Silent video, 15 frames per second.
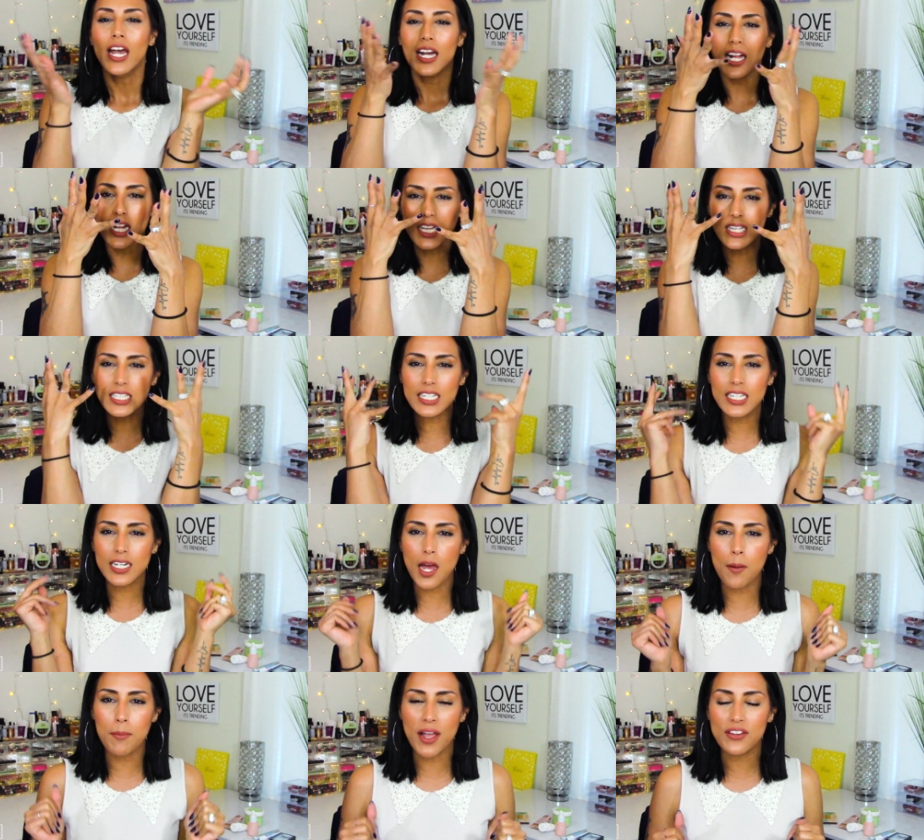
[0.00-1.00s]
clean
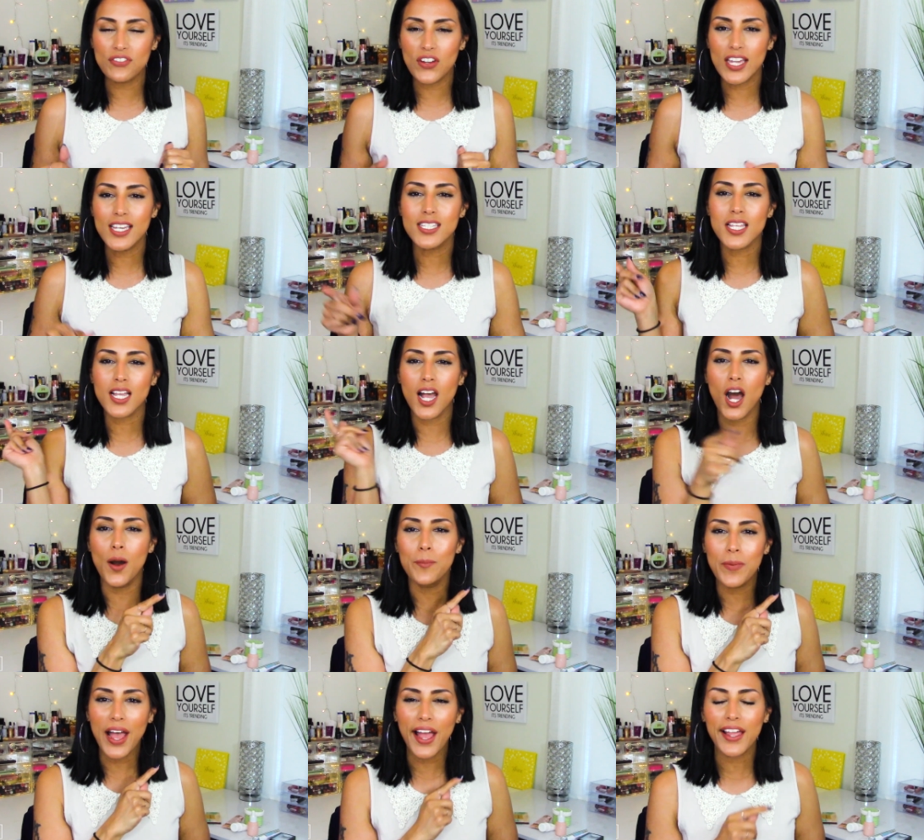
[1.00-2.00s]
my face,
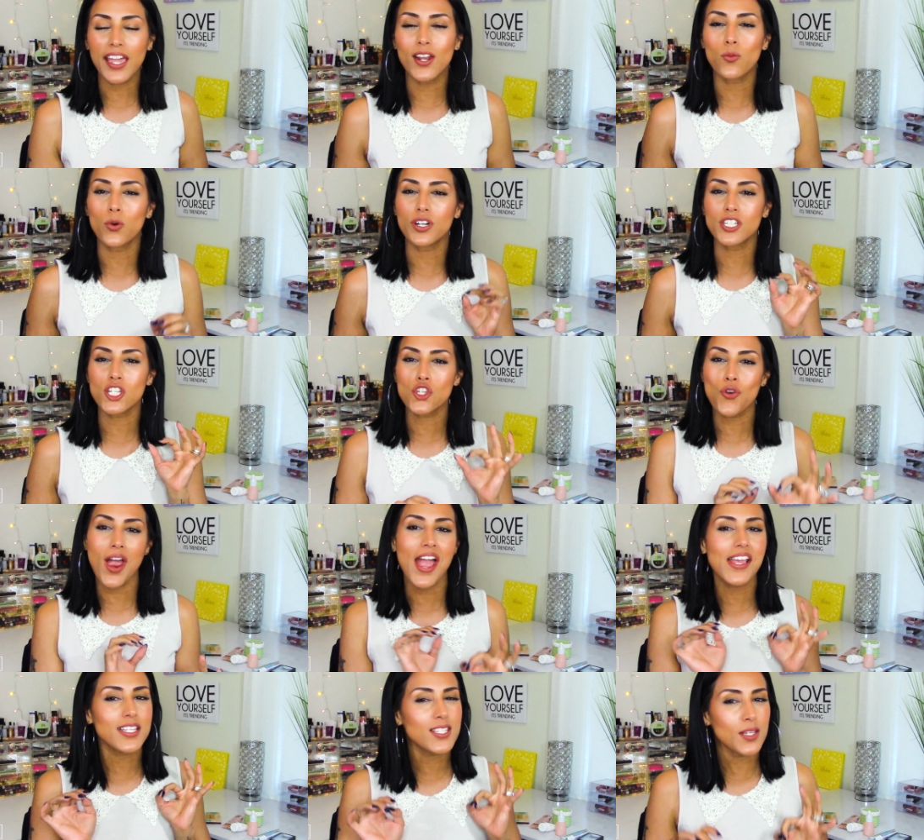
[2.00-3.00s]
come back, and we're gonna
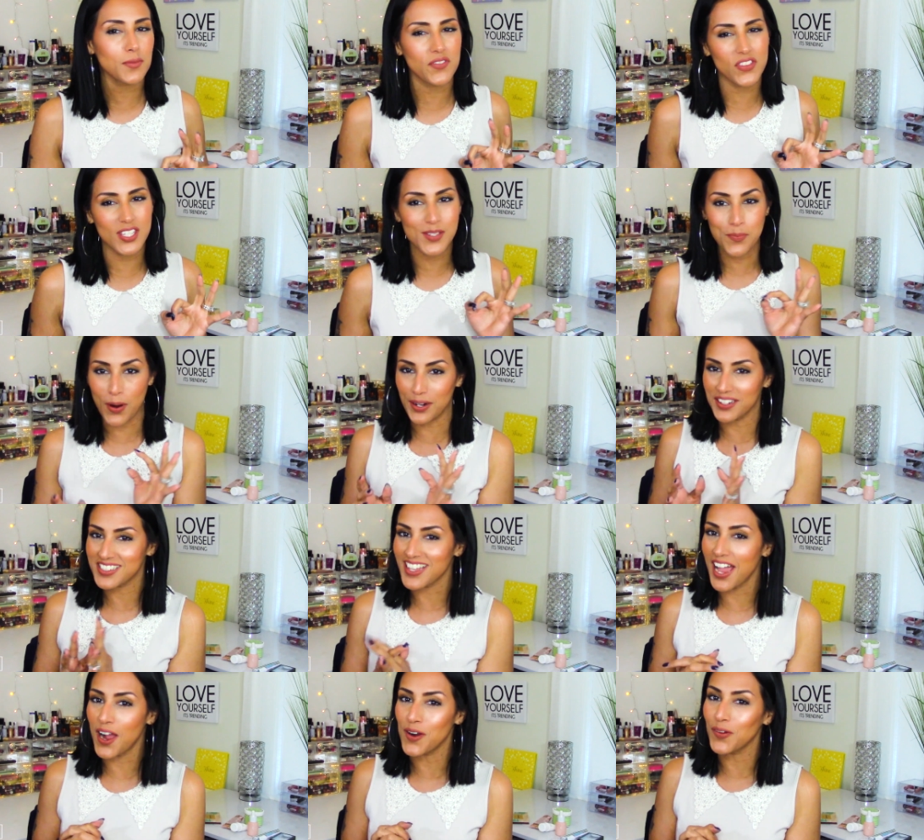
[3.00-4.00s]
try some of these
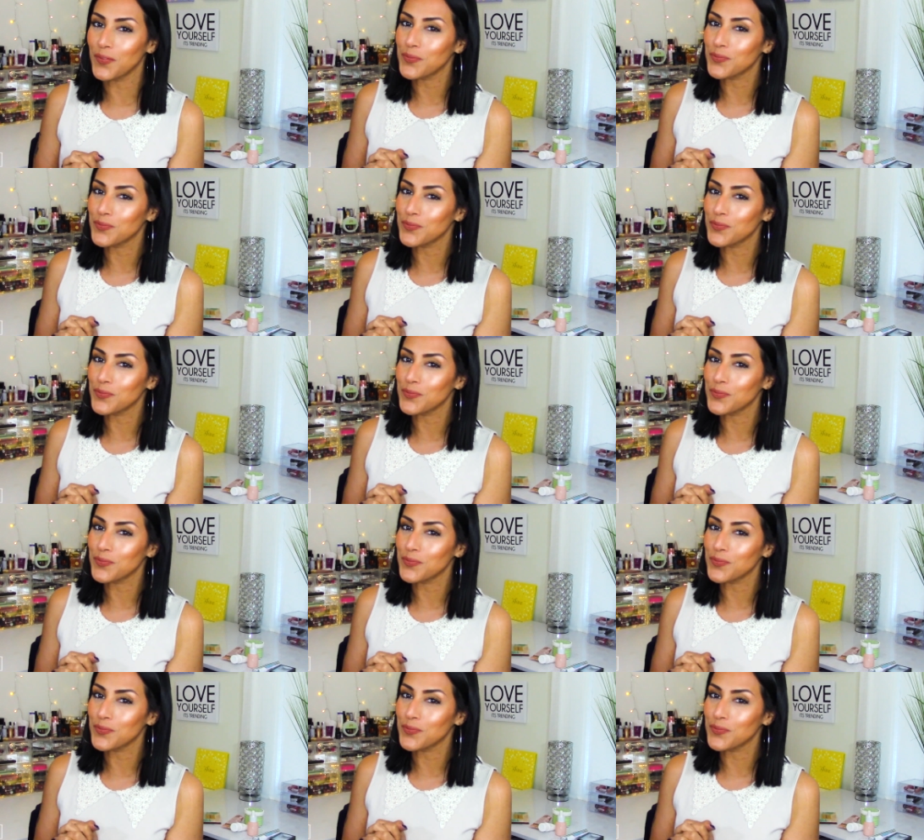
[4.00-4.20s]
products out.